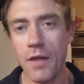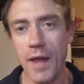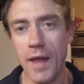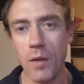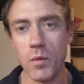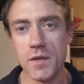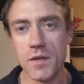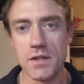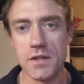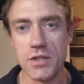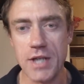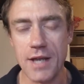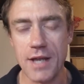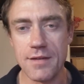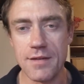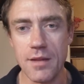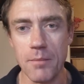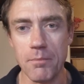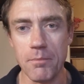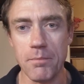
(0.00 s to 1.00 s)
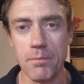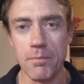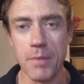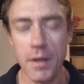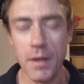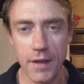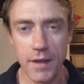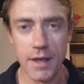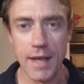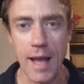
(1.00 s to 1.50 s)
that would suggest
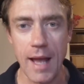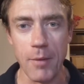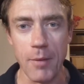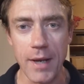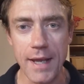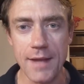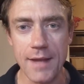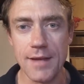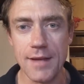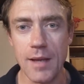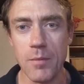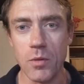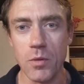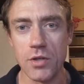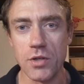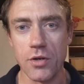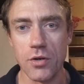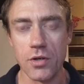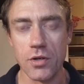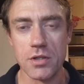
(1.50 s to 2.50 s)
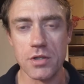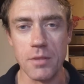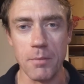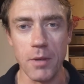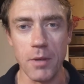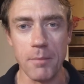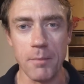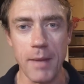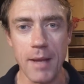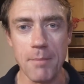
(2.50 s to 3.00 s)
that GABA is able to cross
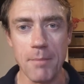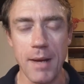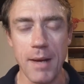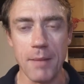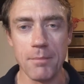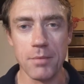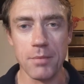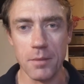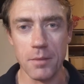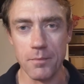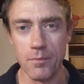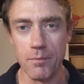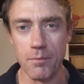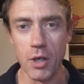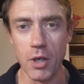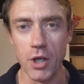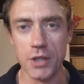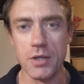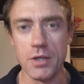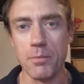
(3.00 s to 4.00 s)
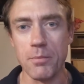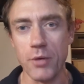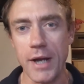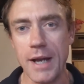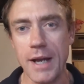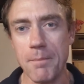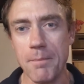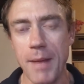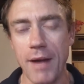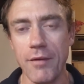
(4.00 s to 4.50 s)
the
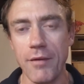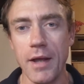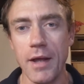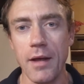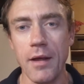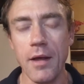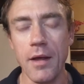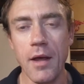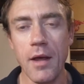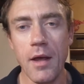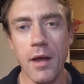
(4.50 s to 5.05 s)
blood-brain barrier.